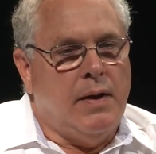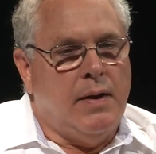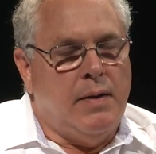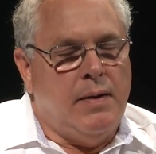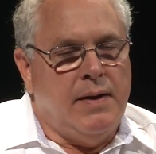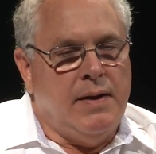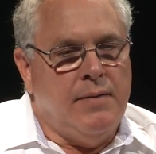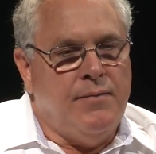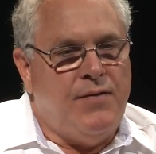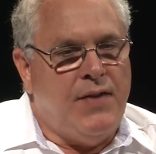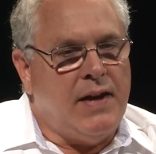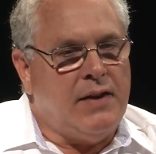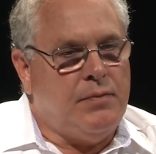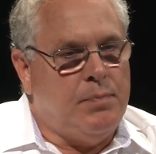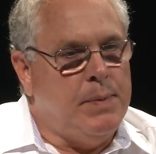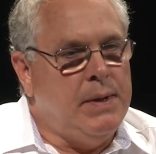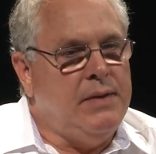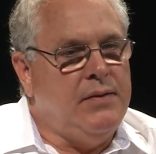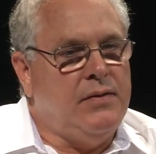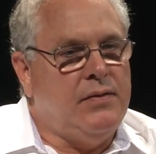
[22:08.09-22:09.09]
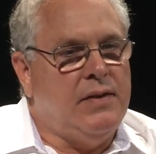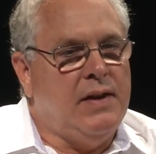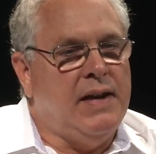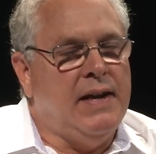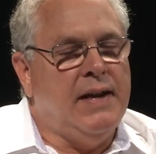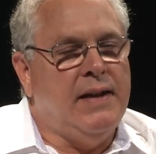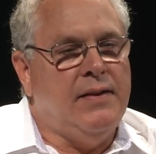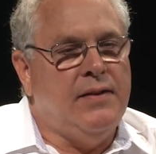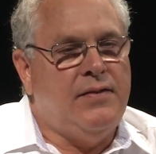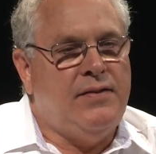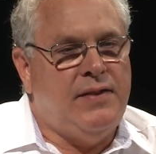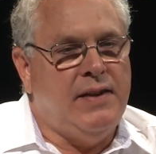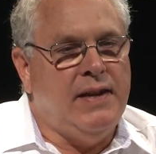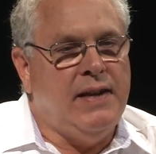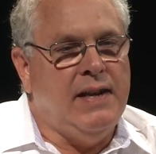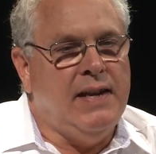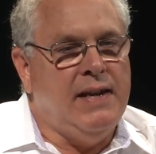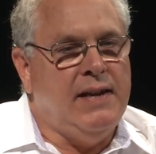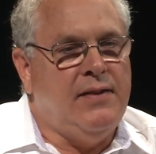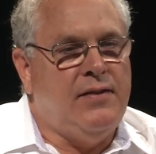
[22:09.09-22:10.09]
investments, and the
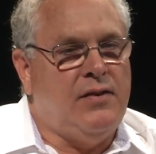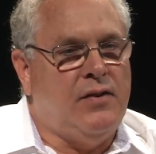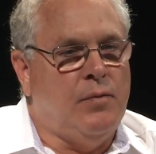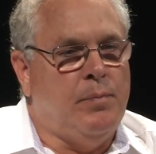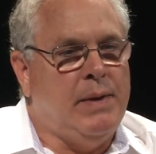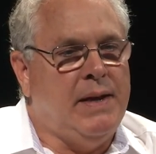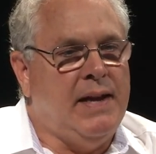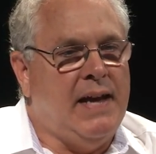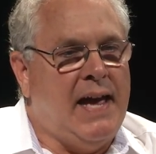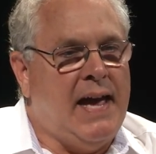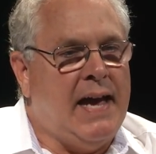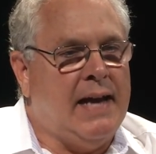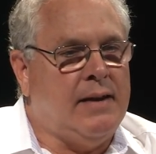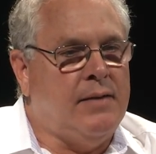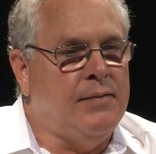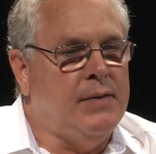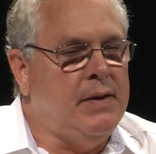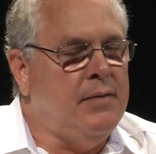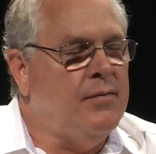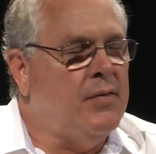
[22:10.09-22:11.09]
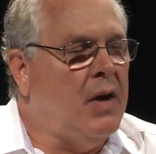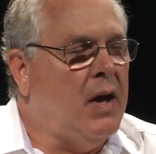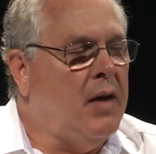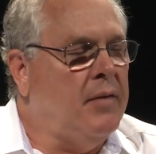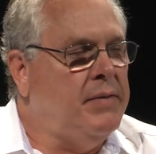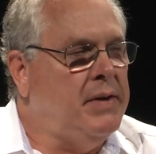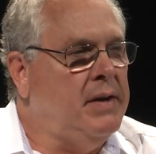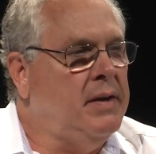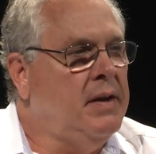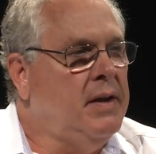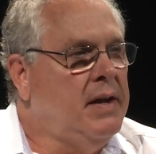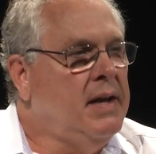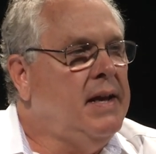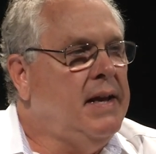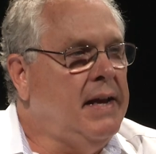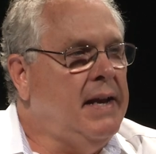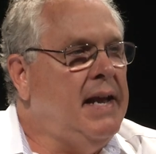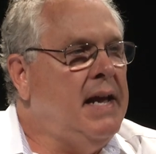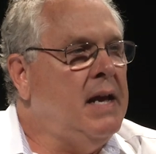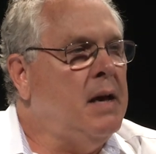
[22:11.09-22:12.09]
city needs to be actively involved
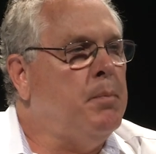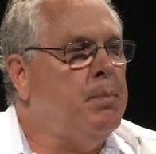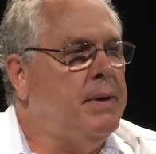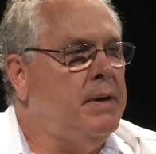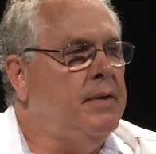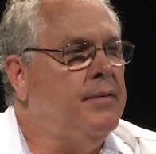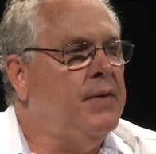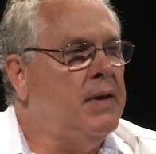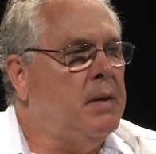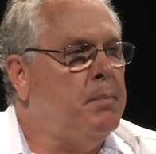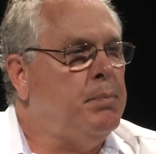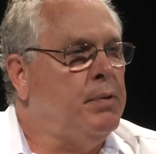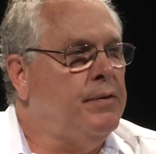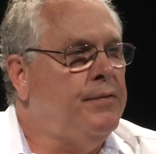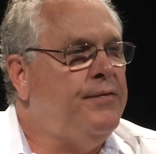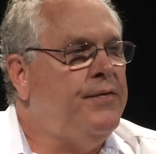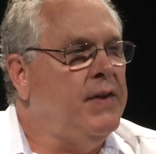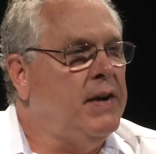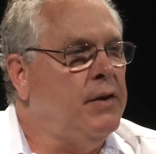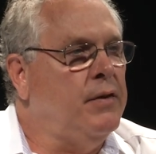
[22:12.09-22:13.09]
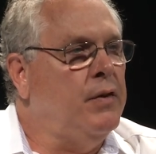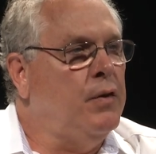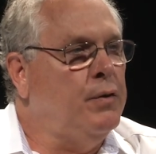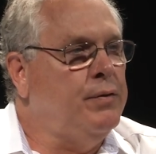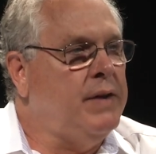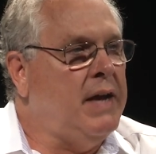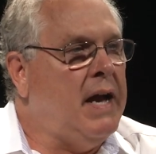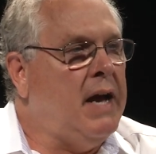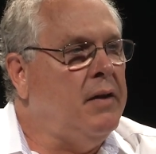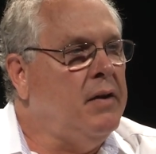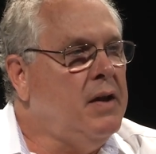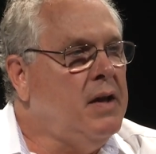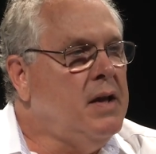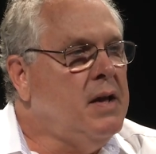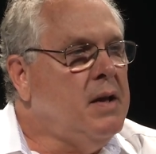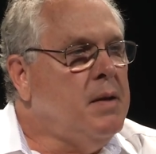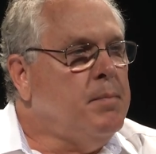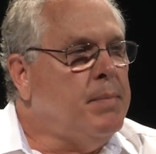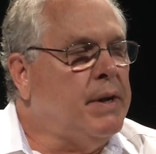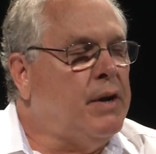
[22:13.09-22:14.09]
in helping developers figure those out,
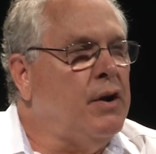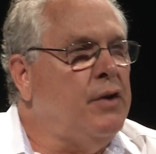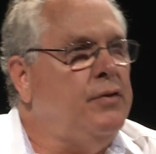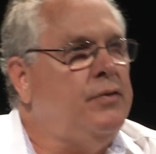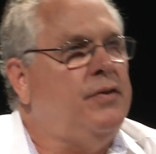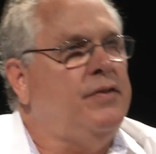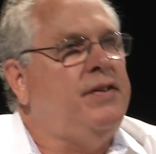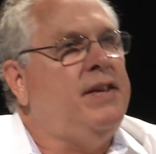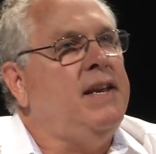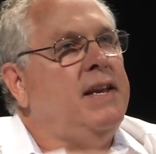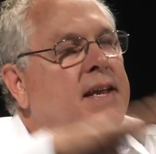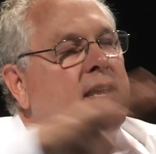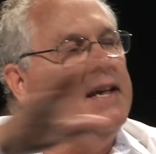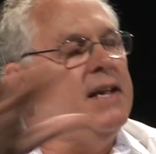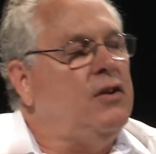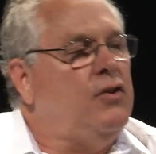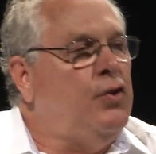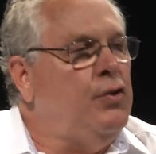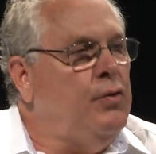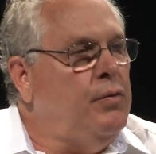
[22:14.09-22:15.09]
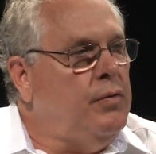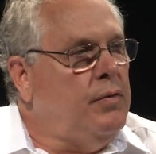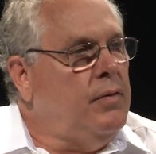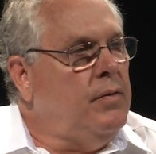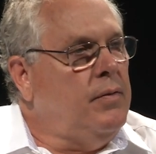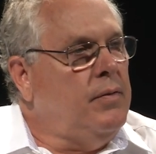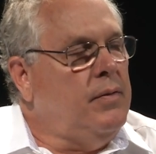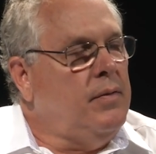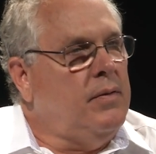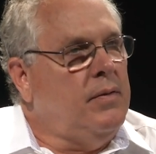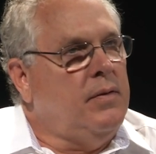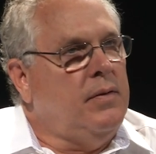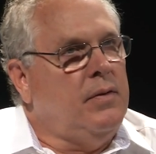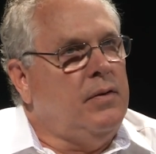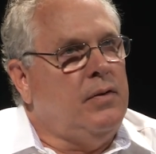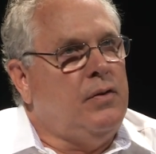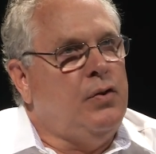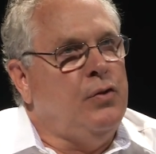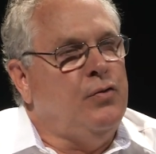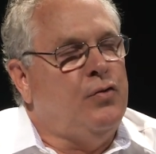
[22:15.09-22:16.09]
because the city can get too
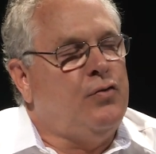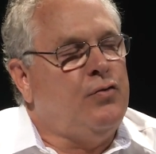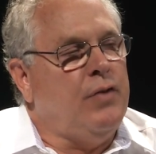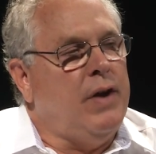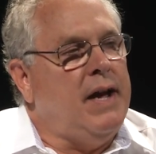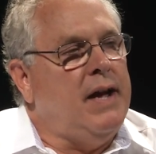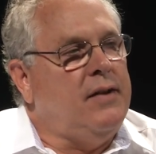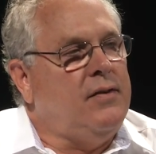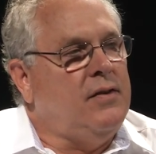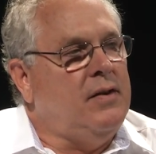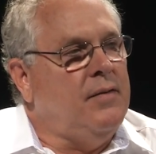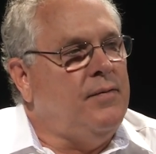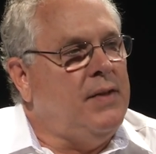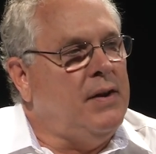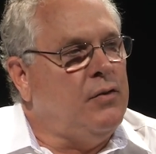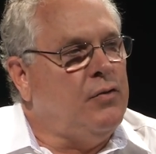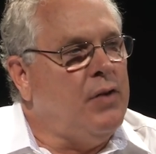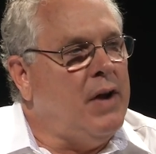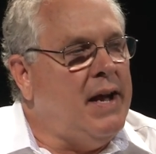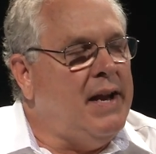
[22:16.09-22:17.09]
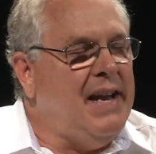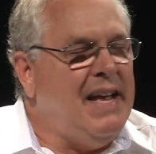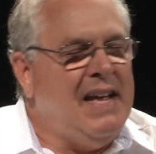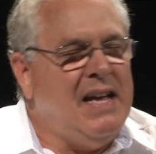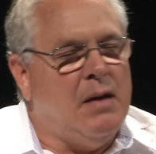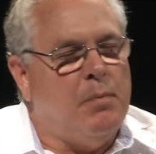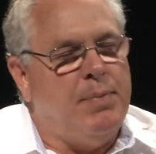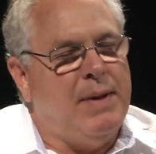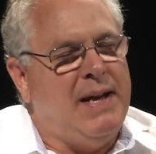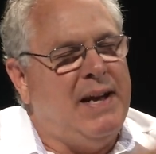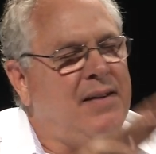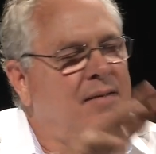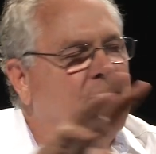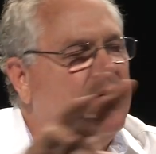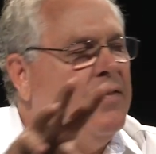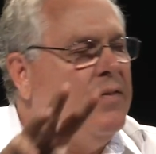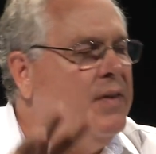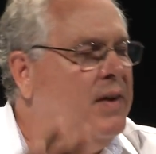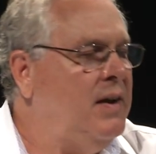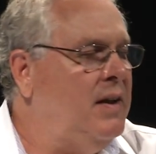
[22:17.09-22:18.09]
stretched if they're trying to help
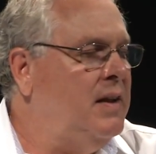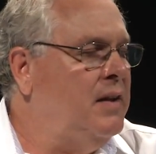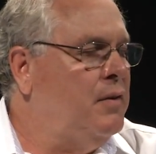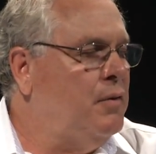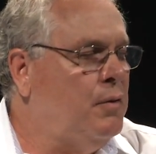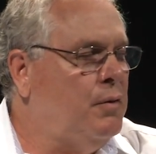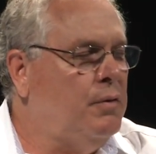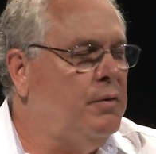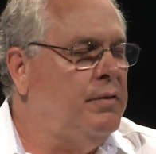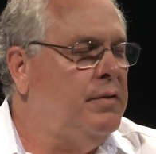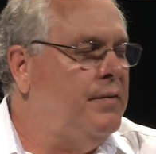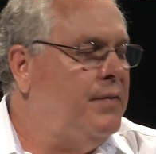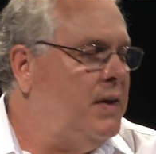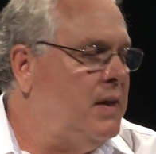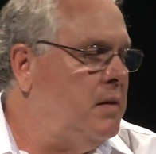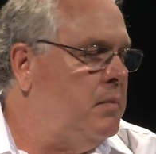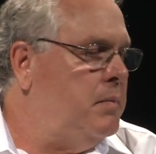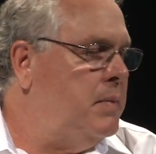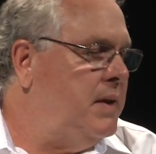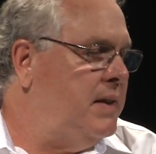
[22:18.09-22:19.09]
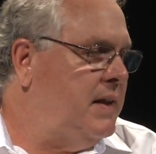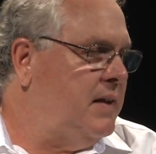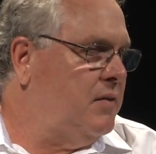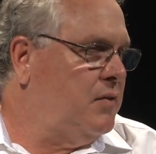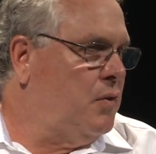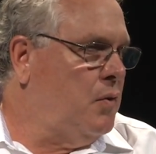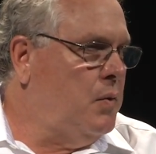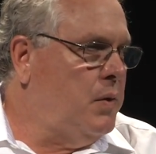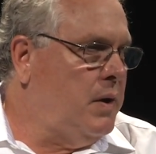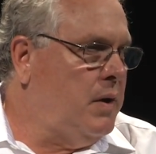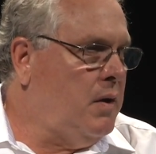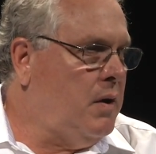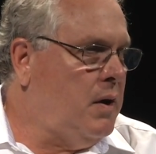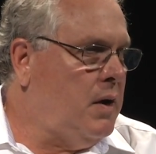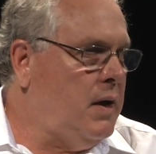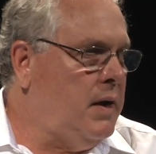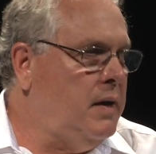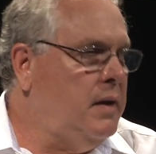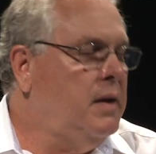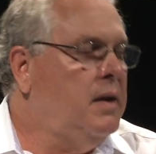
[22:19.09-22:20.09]
every little development that's going
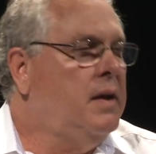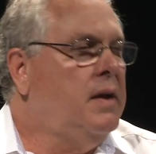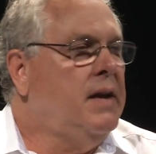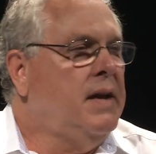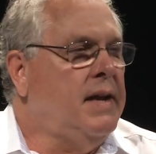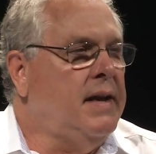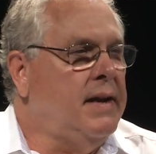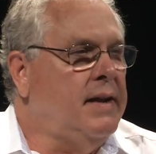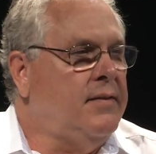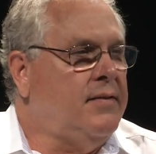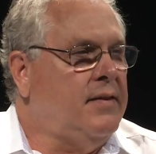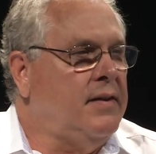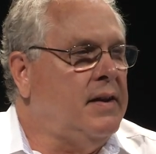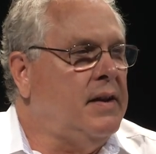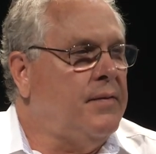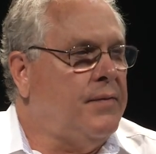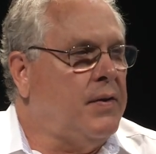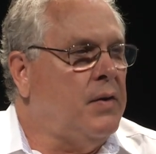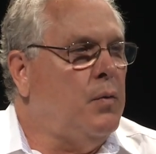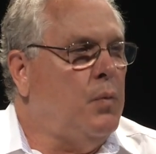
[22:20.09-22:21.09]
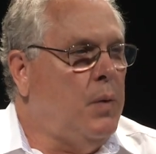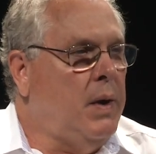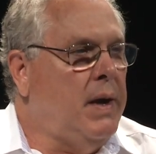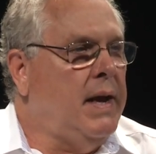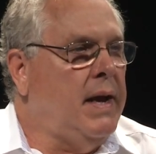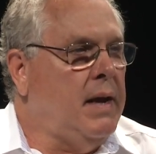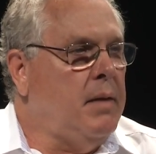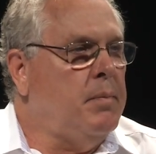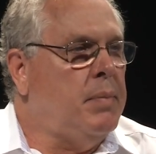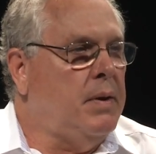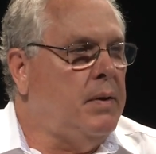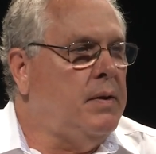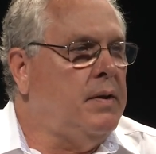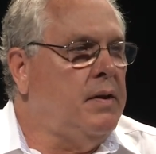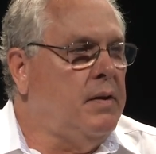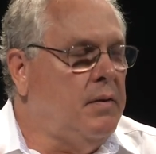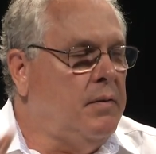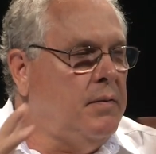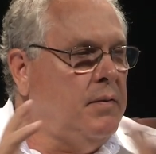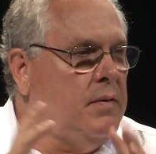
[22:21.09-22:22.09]
on in a significant way. But,
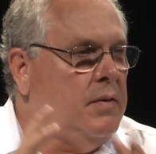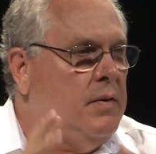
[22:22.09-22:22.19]
you know,